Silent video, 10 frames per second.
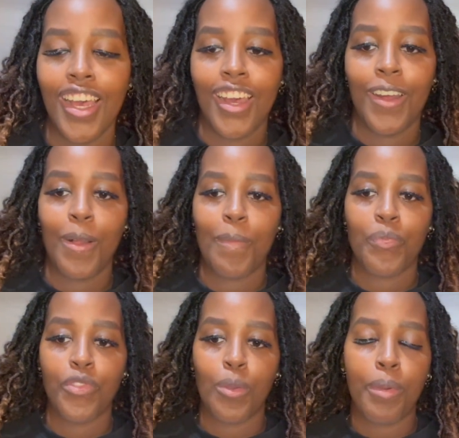
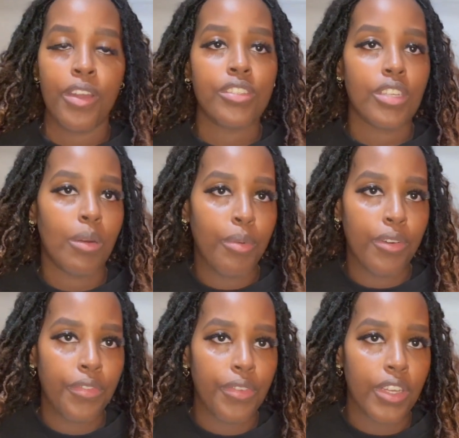The parents are
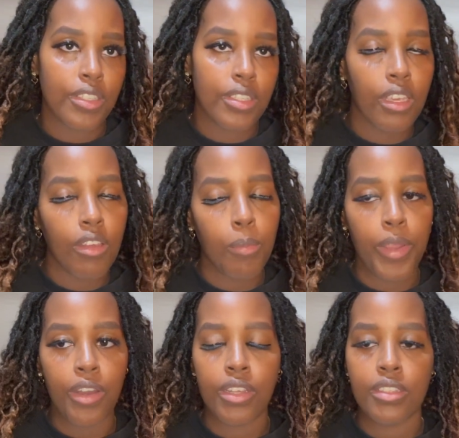both single
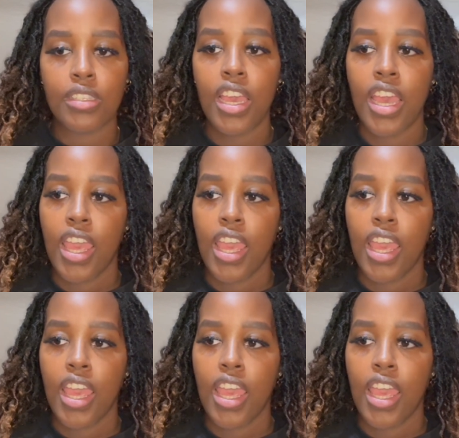parents,